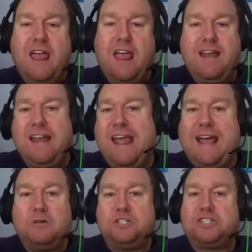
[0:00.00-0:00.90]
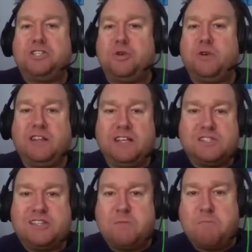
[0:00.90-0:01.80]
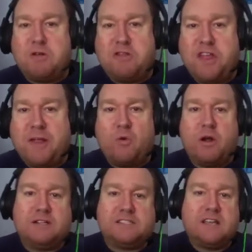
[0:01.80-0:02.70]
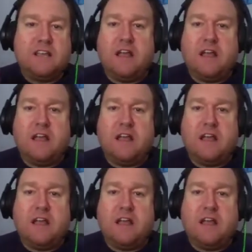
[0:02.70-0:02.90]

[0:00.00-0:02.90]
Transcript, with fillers: and now just doing this simple thing where it's